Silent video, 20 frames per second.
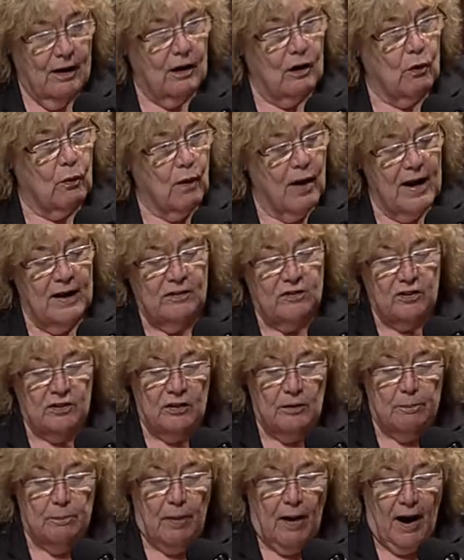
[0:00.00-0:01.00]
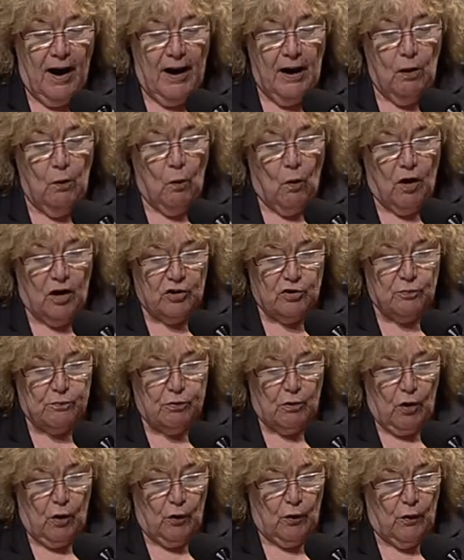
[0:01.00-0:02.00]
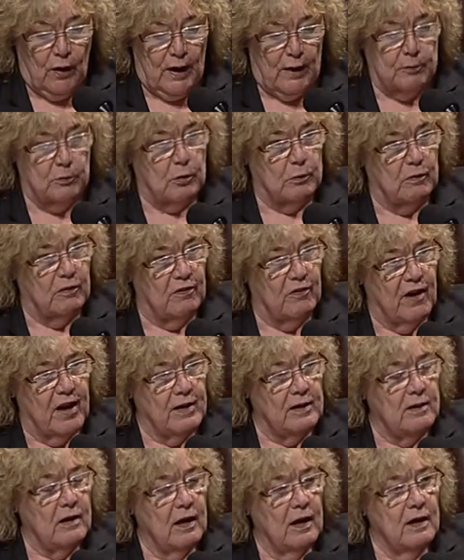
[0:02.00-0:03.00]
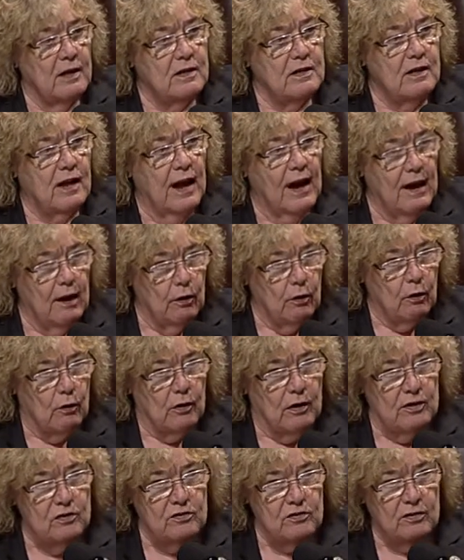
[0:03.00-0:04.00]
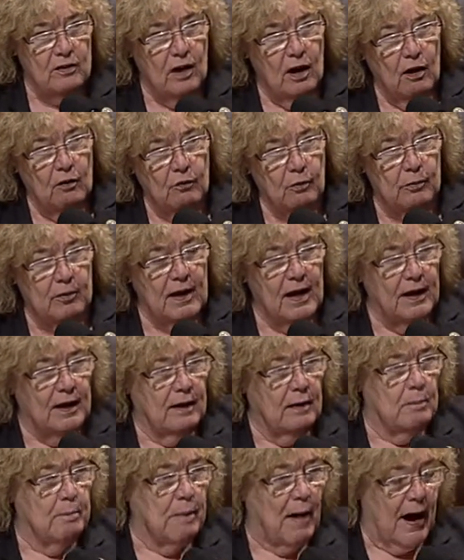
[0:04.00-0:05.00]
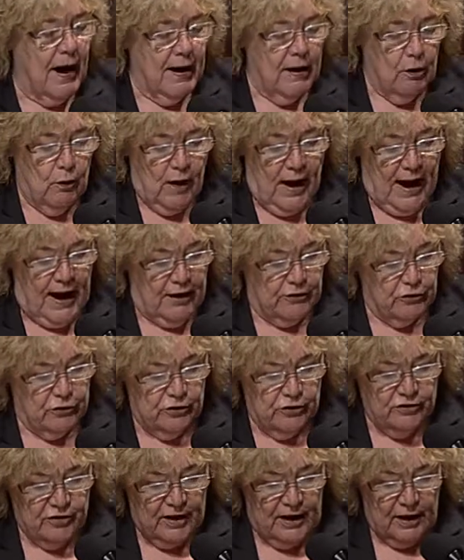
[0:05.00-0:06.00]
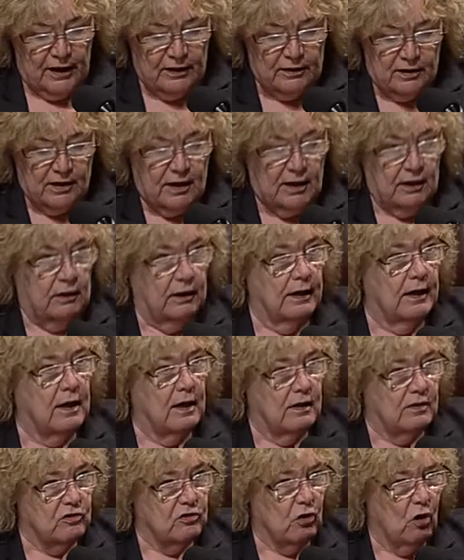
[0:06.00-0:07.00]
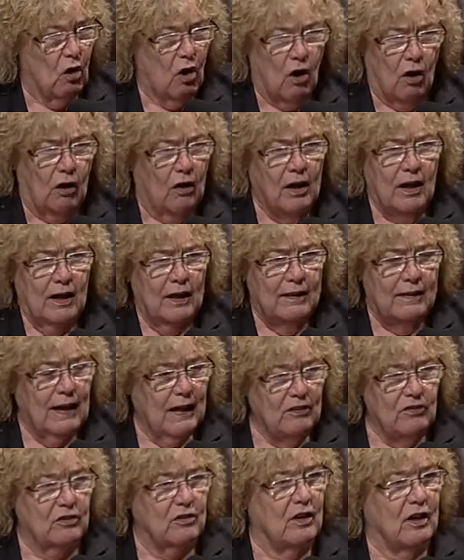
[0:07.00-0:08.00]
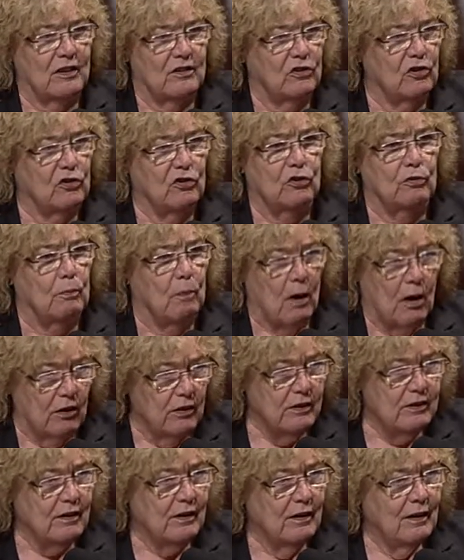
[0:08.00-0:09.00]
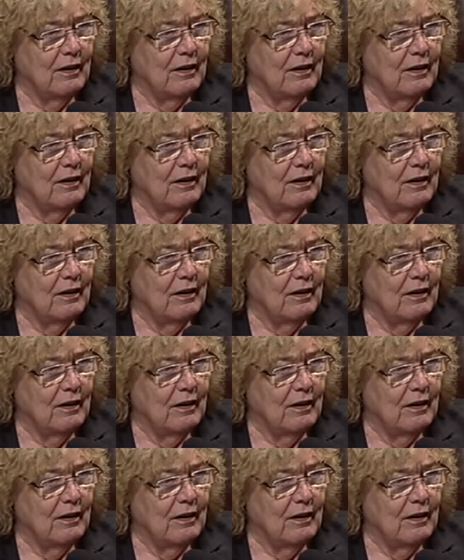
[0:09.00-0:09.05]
grants on the BioWatch program to prevent terrorists from getting biohazards and killing us all. That's not smart